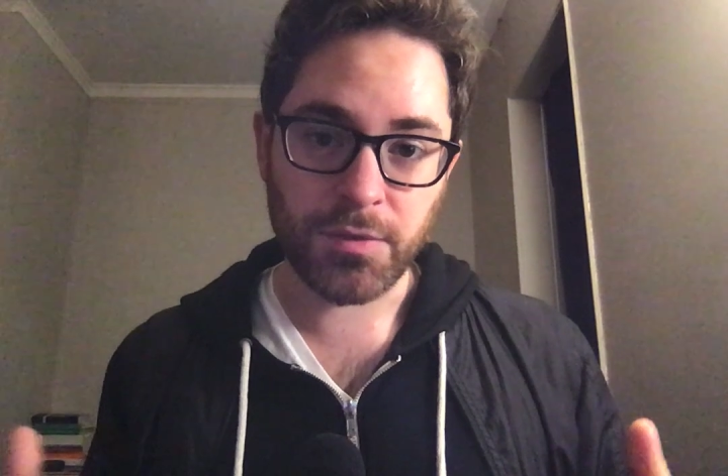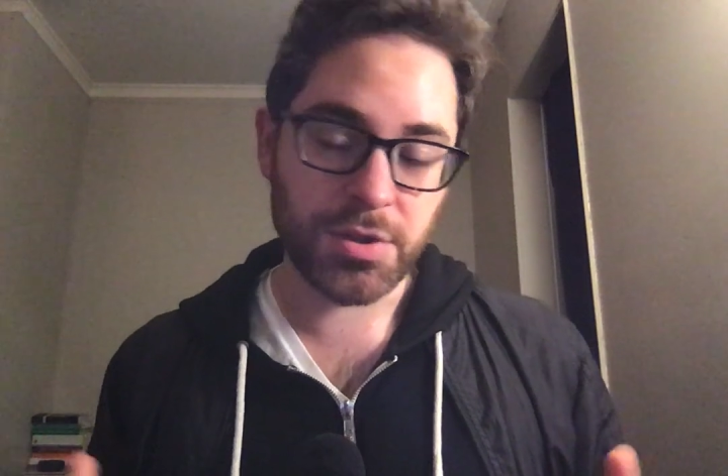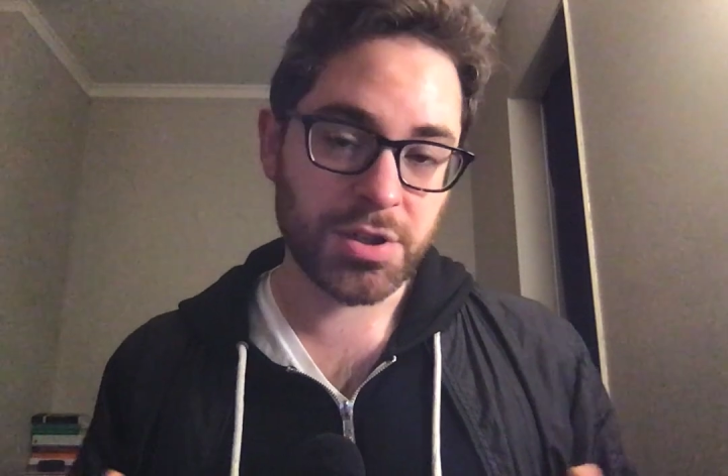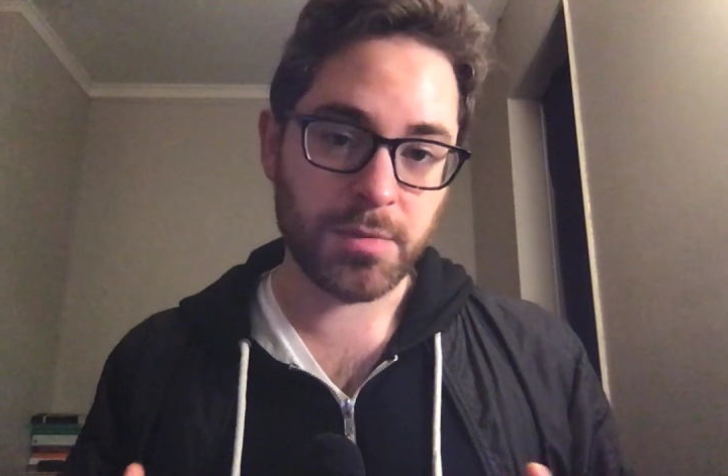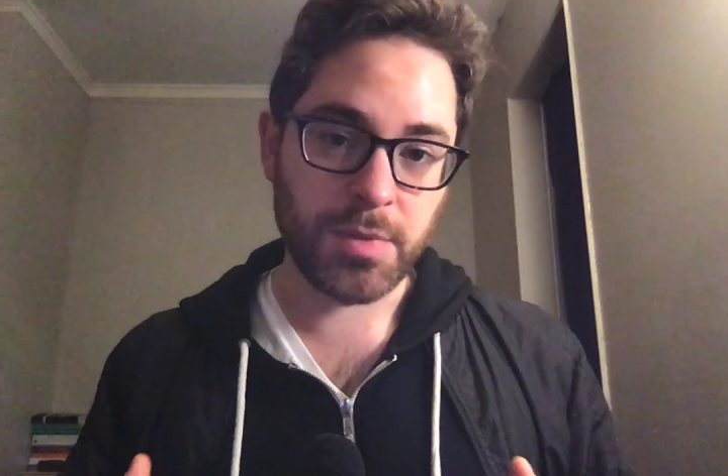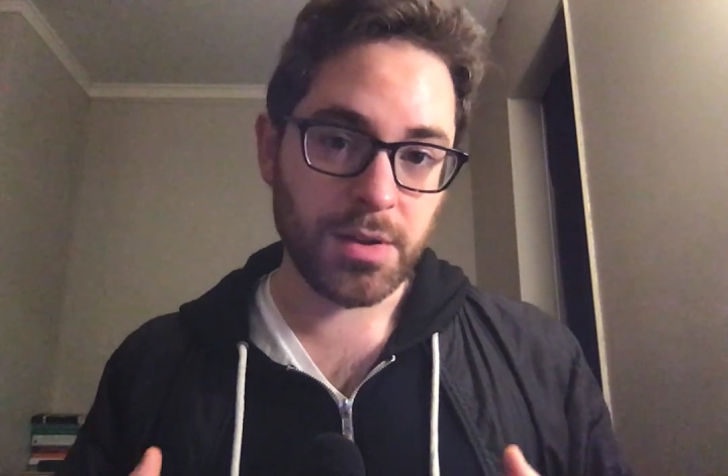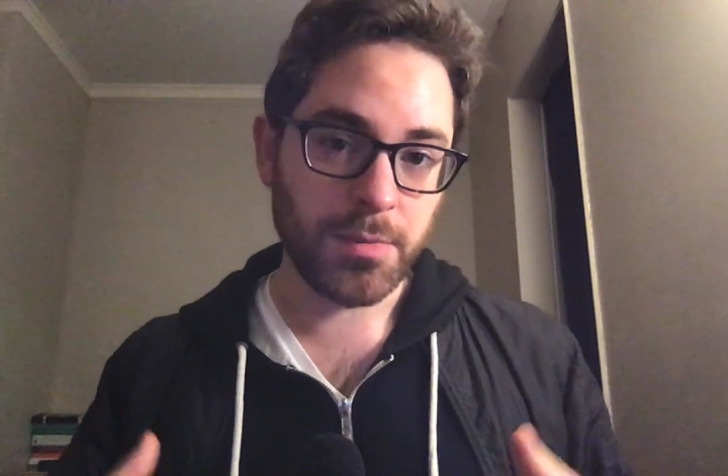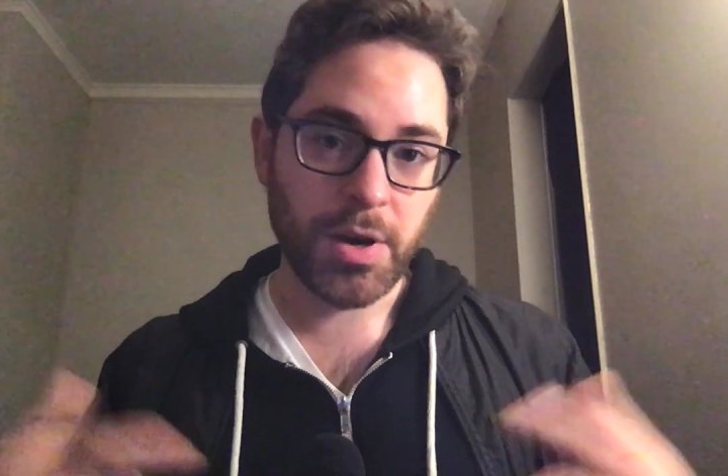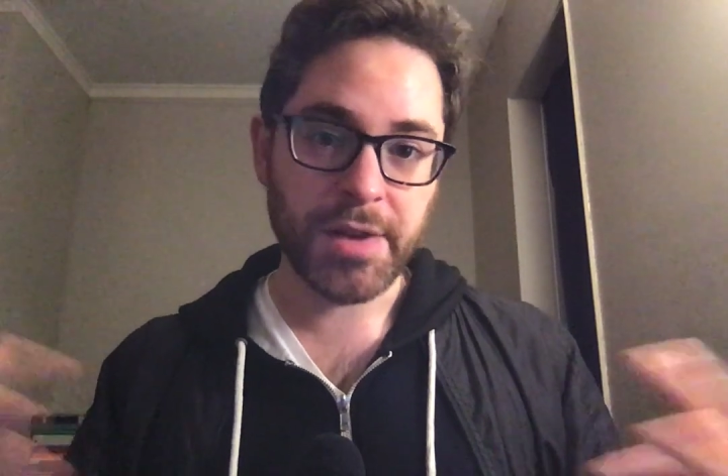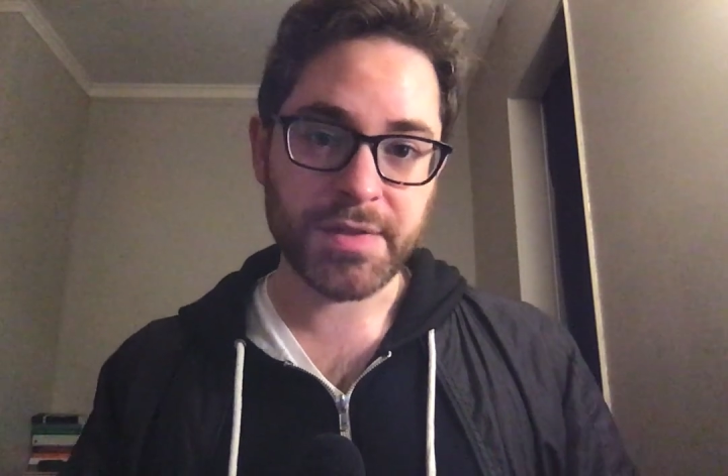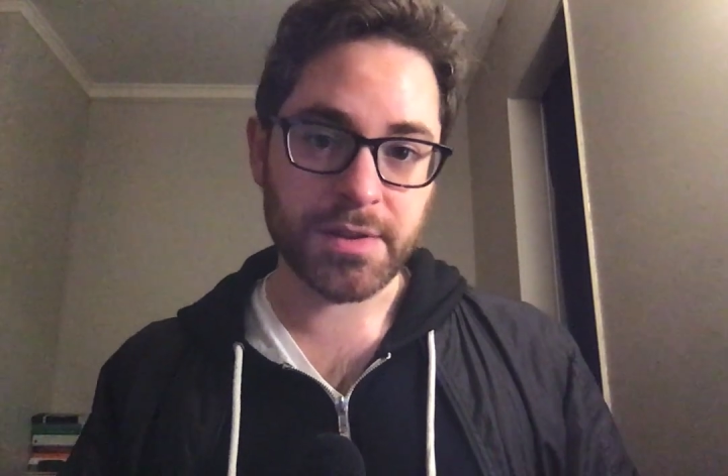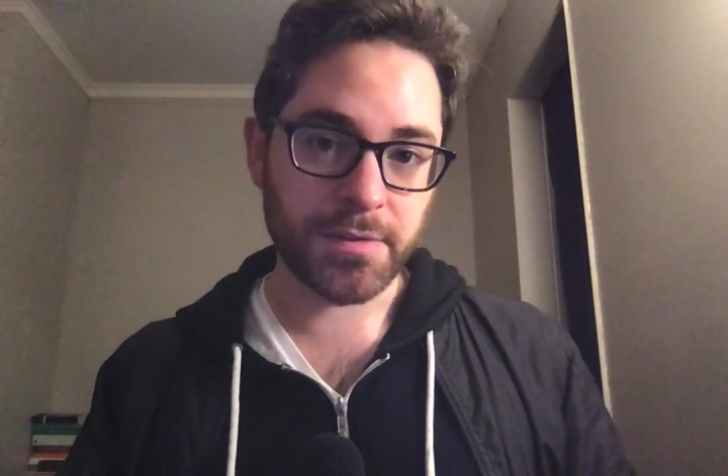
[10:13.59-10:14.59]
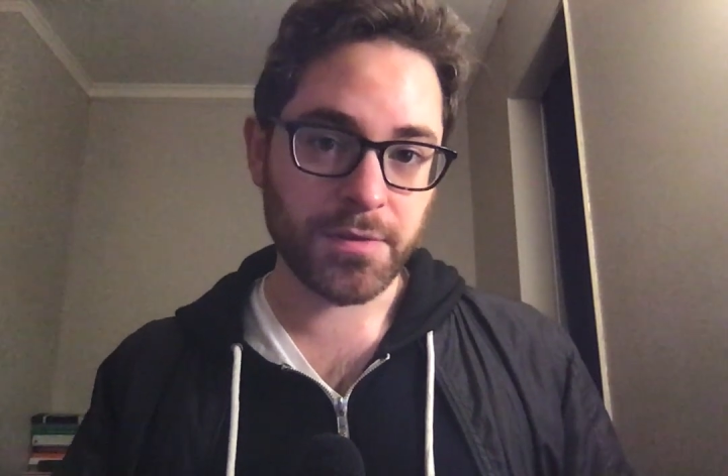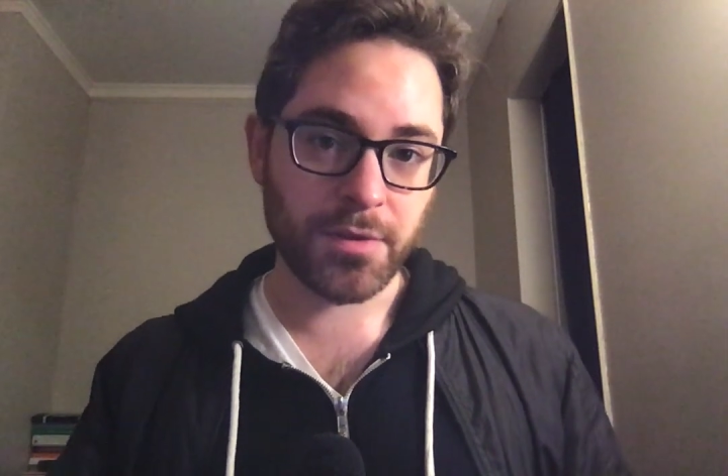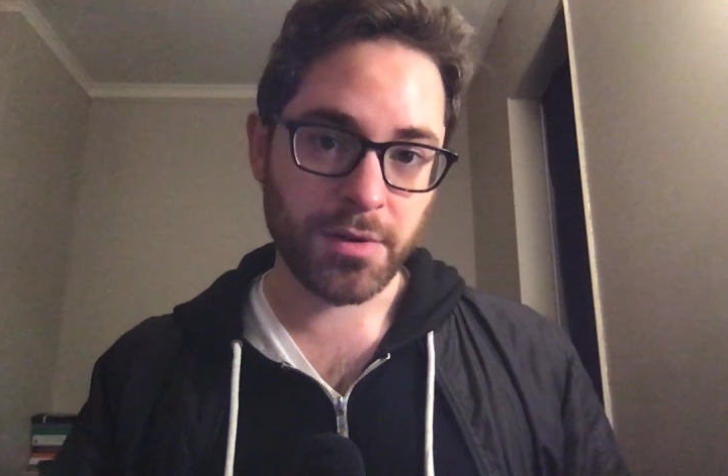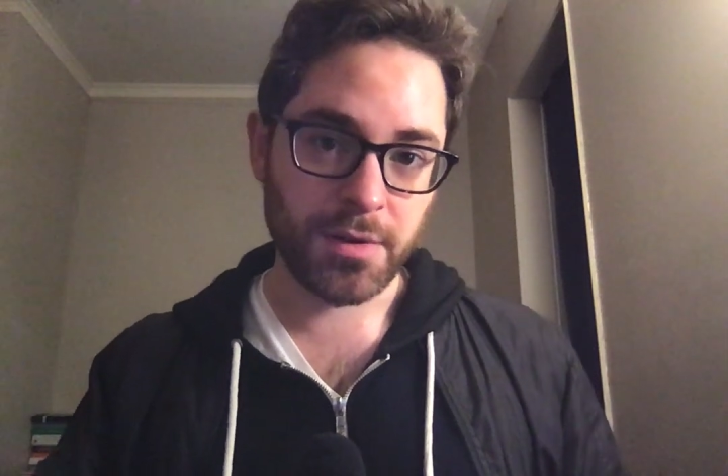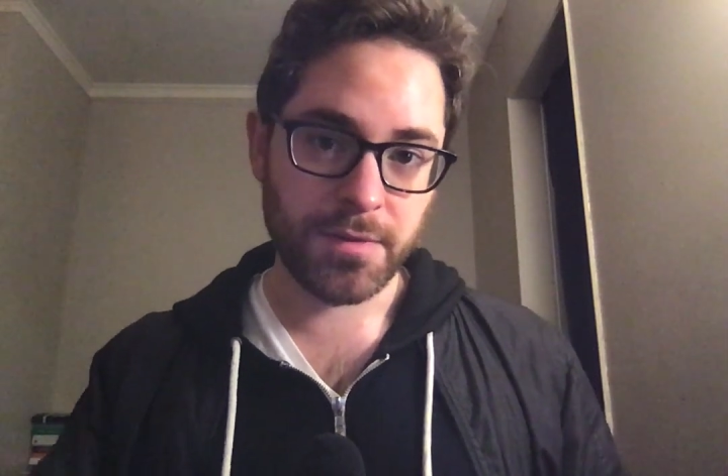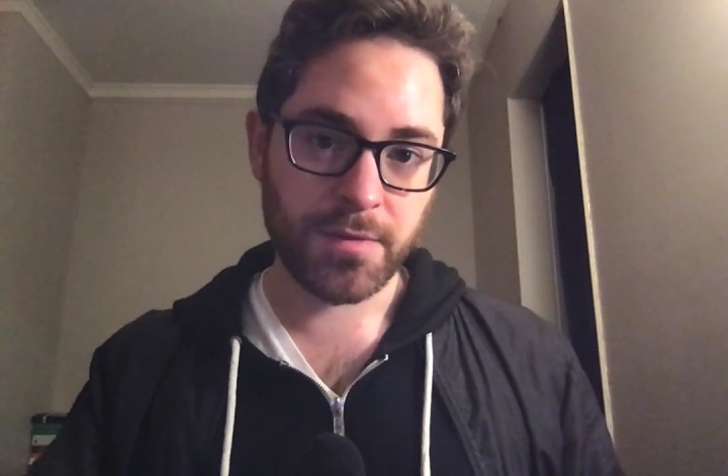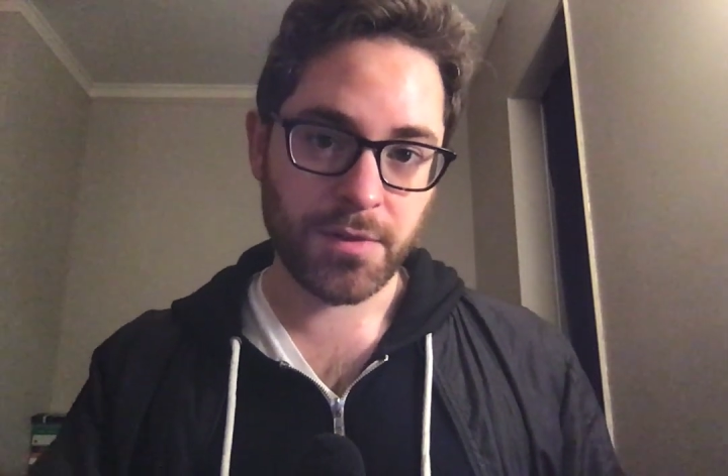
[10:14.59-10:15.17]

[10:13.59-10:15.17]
which can be positive for,